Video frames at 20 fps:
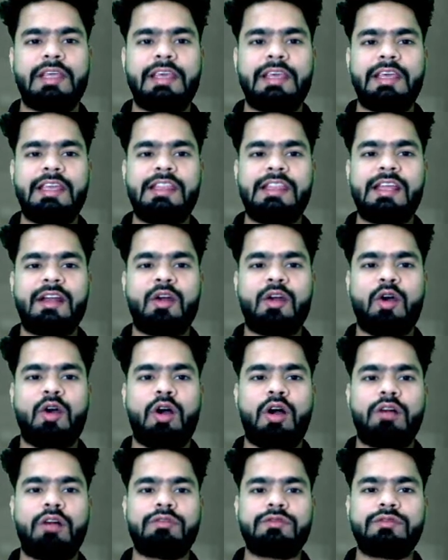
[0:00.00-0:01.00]
either
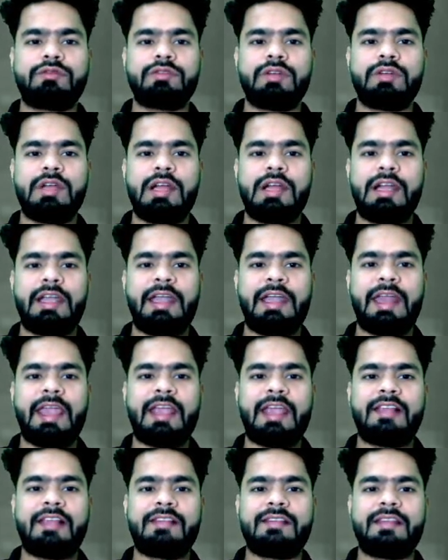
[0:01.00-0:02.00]
of
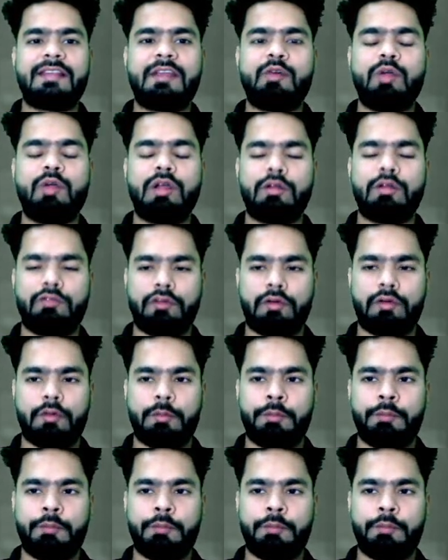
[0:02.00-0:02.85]
take singular verb.